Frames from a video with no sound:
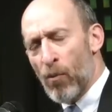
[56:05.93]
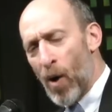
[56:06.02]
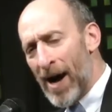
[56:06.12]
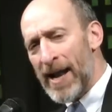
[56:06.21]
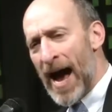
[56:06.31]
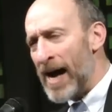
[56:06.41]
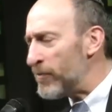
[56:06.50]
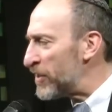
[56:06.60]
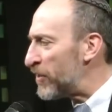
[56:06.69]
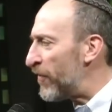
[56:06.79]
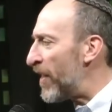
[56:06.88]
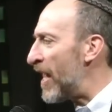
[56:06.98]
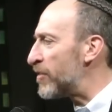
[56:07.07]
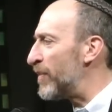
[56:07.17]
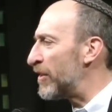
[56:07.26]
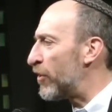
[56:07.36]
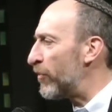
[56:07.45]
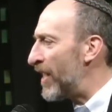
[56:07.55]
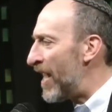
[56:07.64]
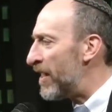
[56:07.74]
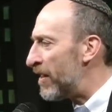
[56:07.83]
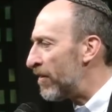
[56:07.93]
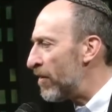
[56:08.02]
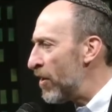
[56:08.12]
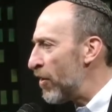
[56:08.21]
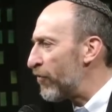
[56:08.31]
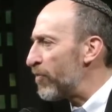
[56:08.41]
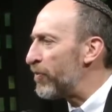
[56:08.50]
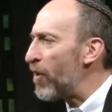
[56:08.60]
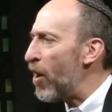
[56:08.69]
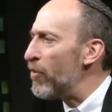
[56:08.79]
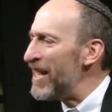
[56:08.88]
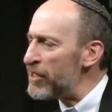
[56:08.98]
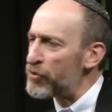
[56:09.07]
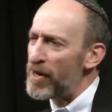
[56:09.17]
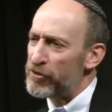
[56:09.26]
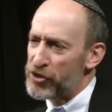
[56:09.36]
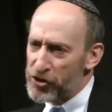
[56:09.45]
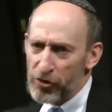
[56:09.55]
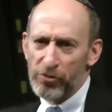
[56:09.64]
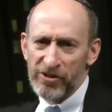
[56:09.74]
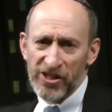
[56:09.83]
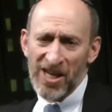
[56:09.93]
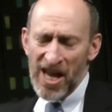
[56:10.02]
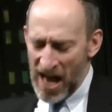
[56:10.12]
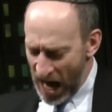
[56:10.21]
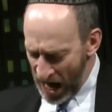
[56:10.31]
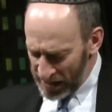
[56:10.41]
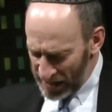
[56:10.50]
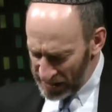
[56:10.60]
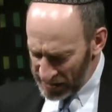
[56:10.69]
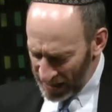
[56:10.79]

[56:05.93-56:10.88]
What atmosphere has been created for pro-Israel students on these